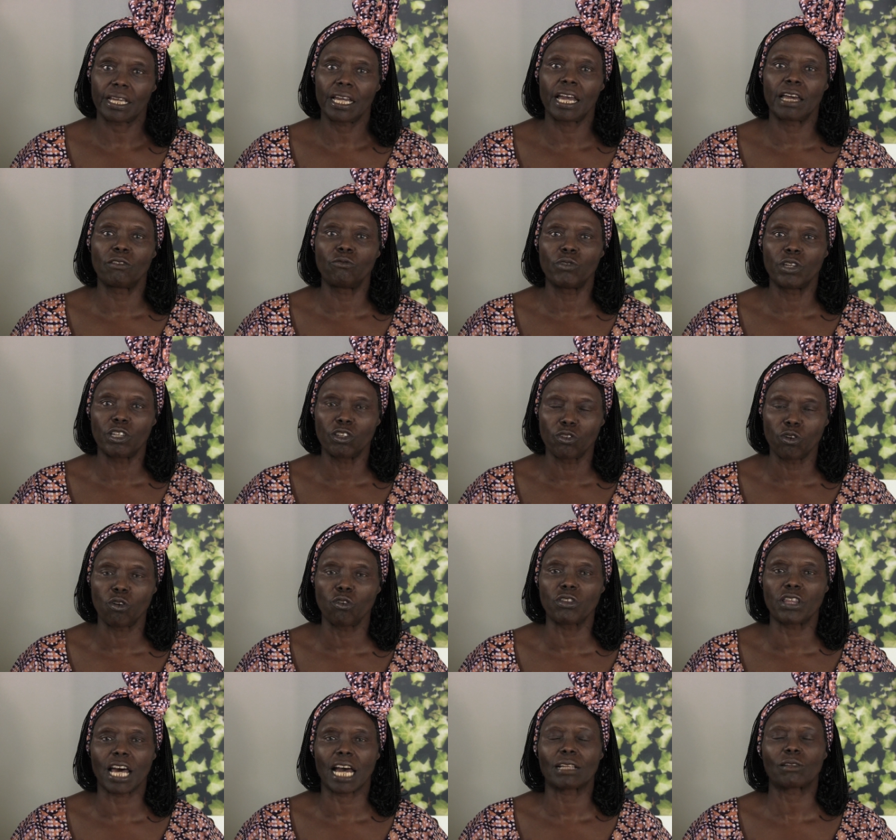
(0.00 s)
And we
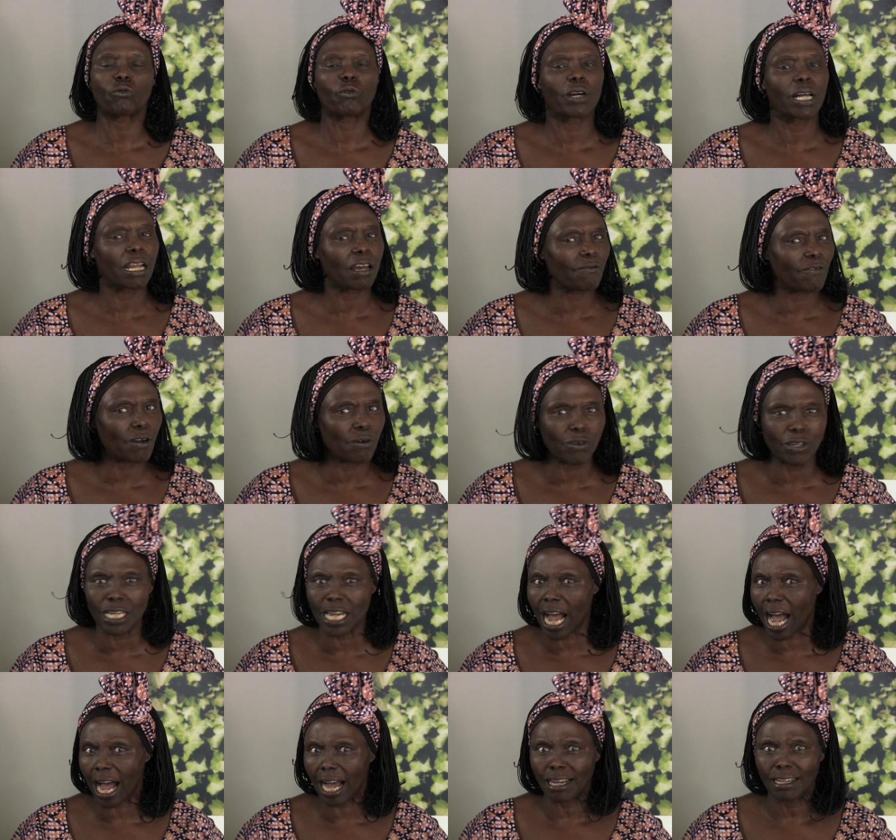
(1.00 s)
know that wherever we
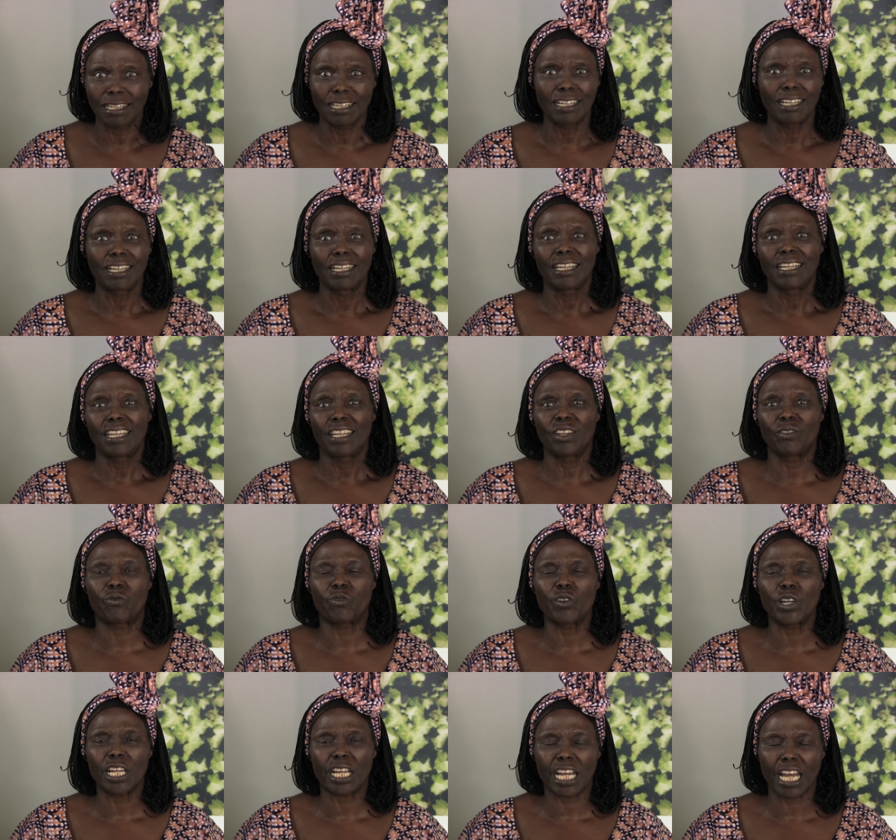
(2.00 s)
are, if
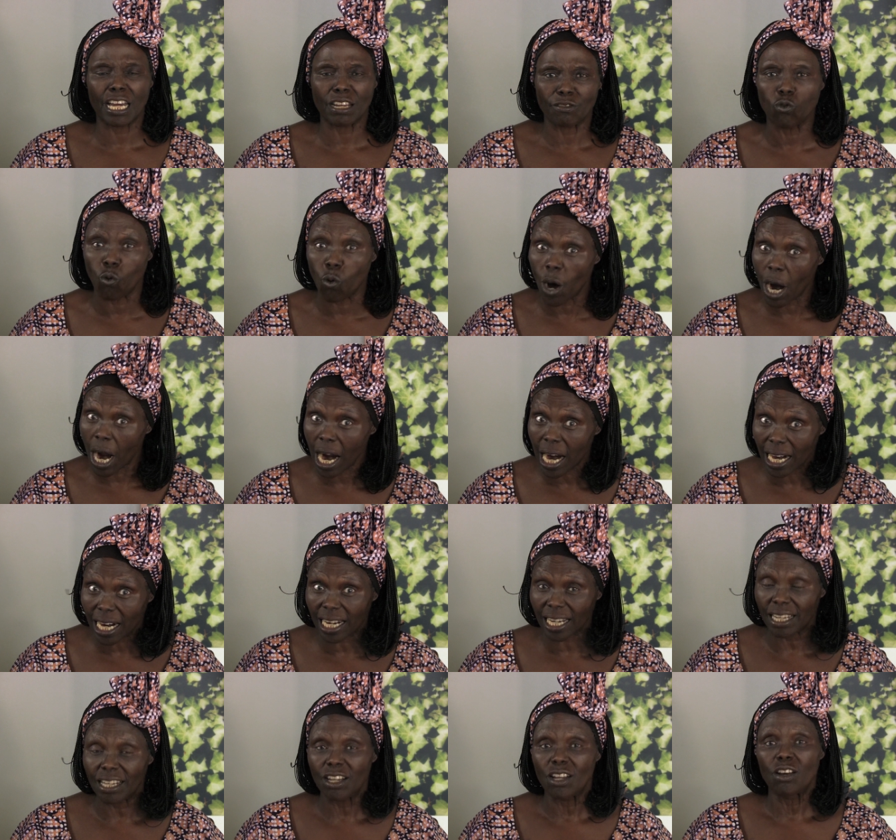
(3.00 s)
we can
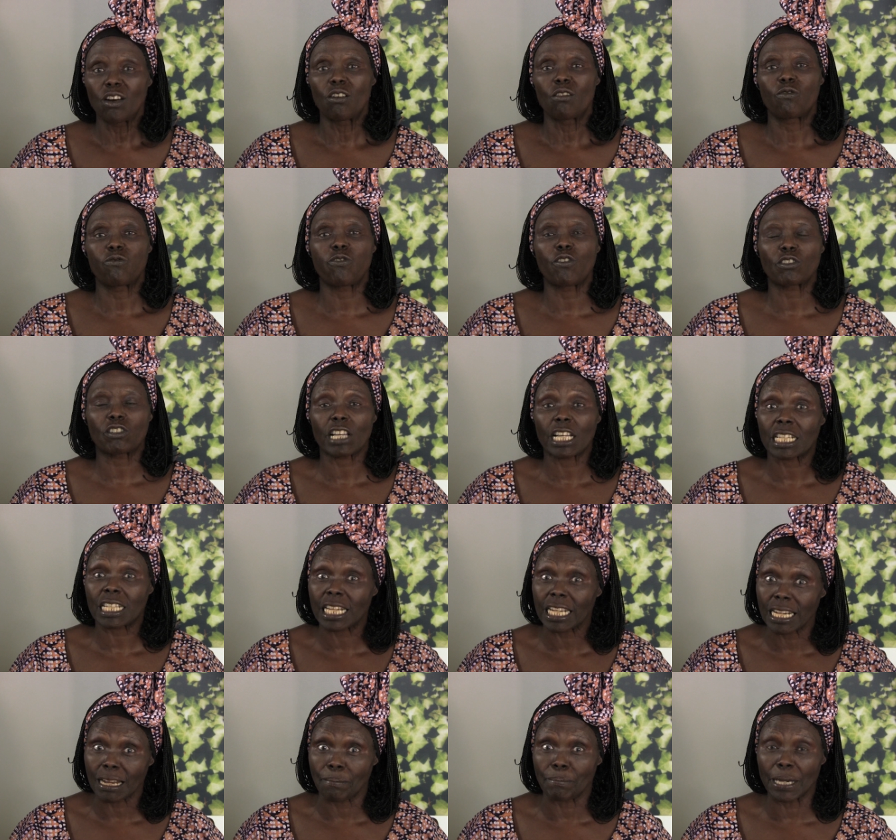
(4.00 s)
work for
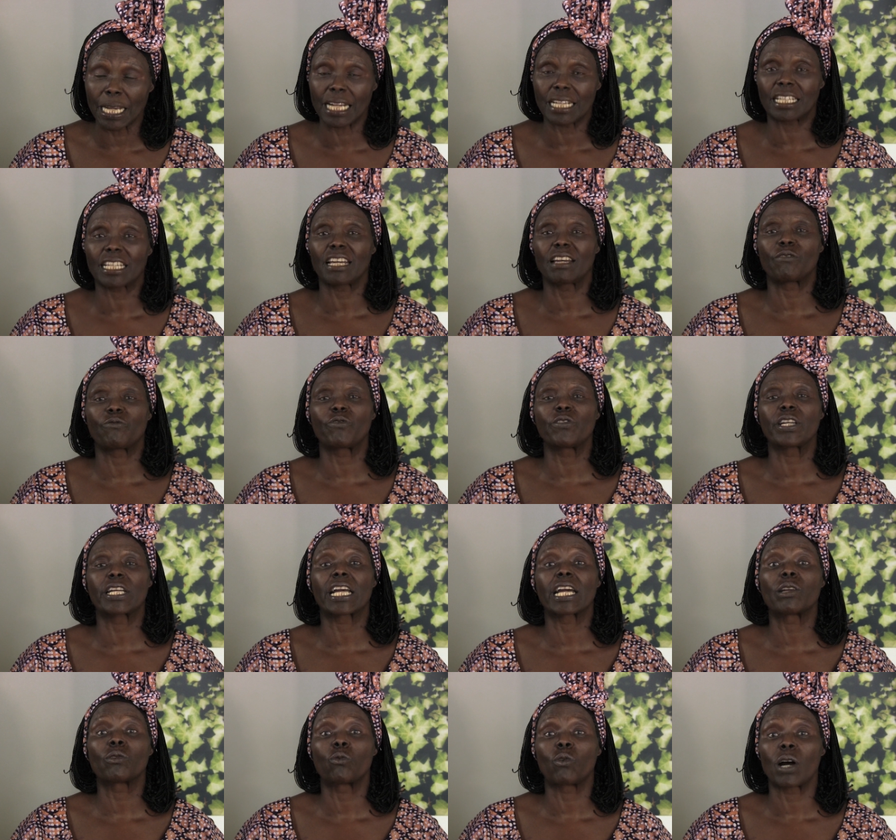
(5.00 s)
sustainability, if we
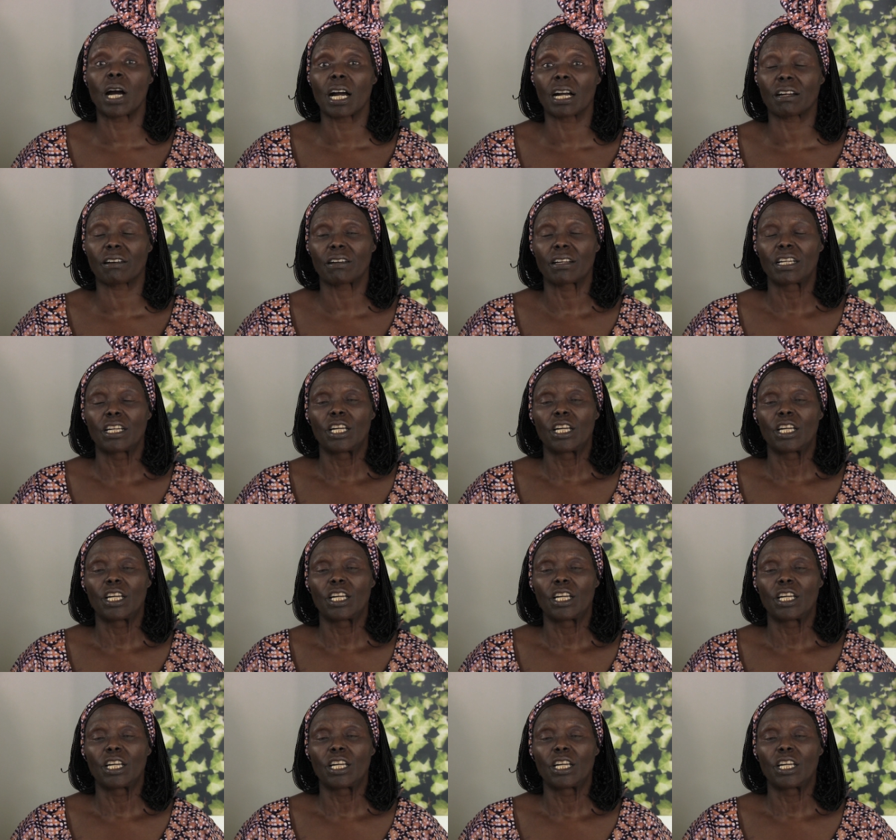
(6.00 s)
can work